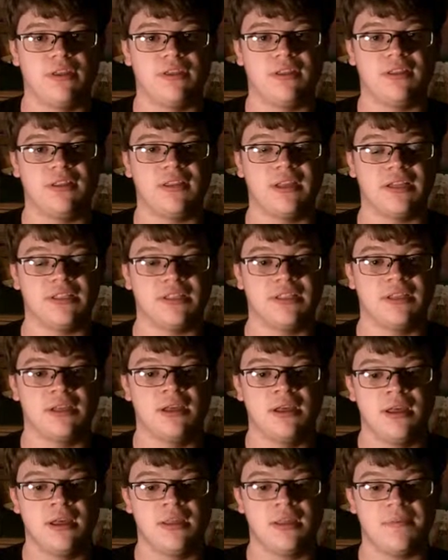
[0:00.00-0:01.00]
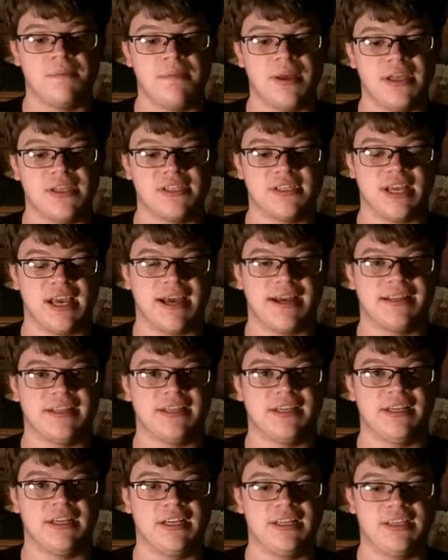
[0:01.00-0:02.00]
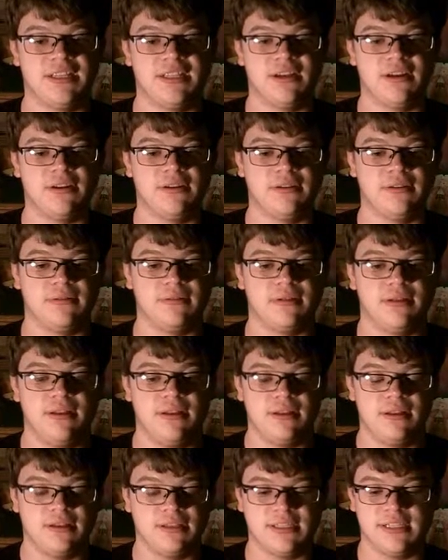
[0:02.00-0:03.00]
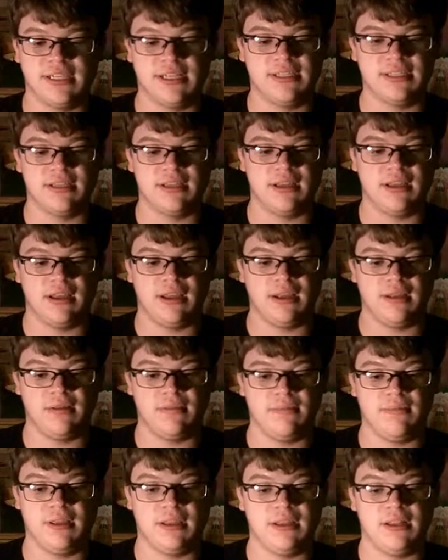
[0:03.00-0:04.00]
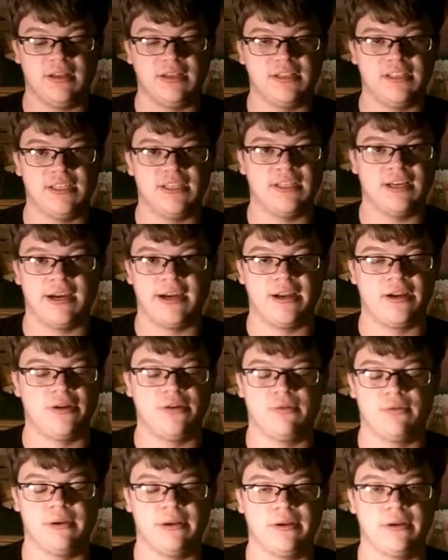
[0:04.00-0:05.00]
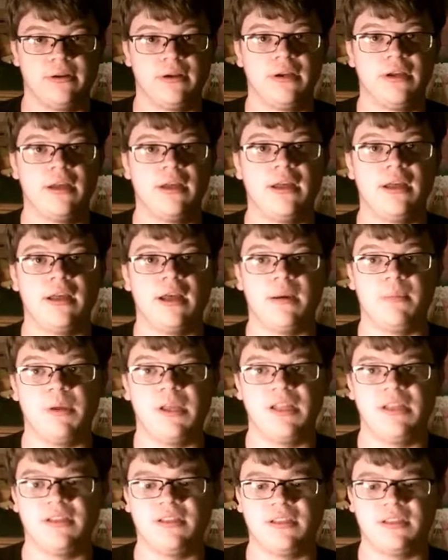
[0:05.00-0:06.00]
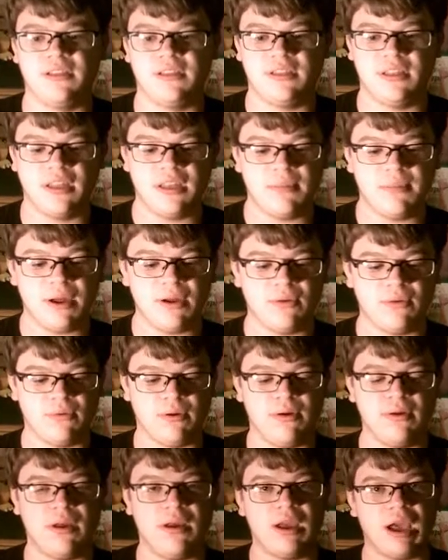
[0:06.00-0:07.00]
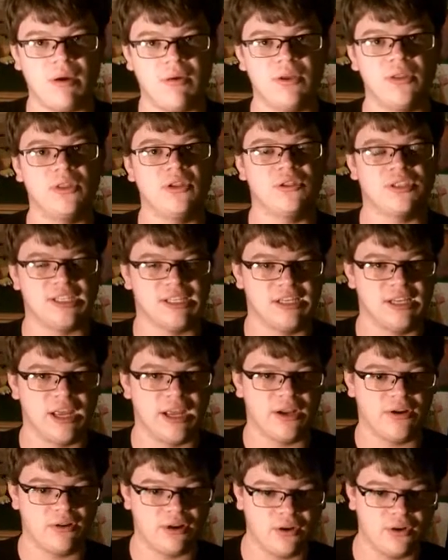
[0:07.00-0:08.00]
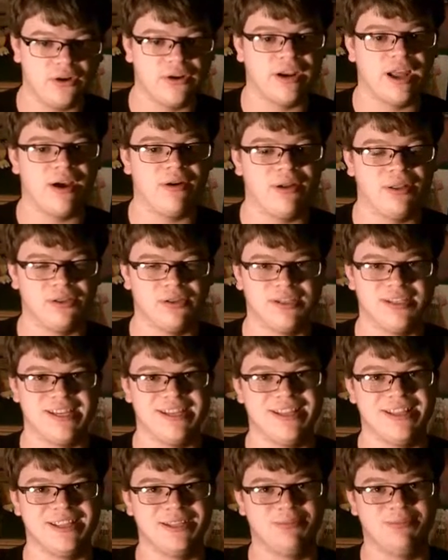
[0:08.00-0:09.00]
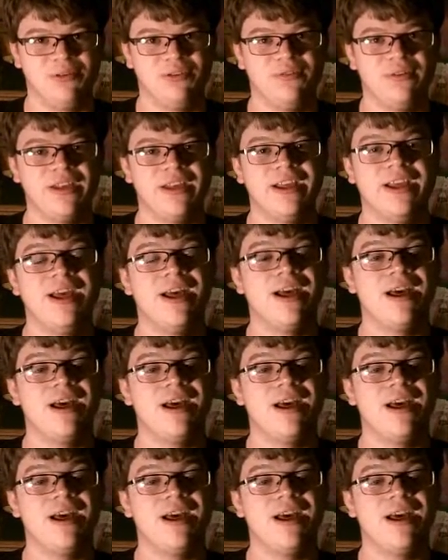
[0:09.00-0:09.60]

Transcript: I think that's the best acting he's done in his entire career. I mean, think about how he looks in Nightcrawler and how he looks in this movie.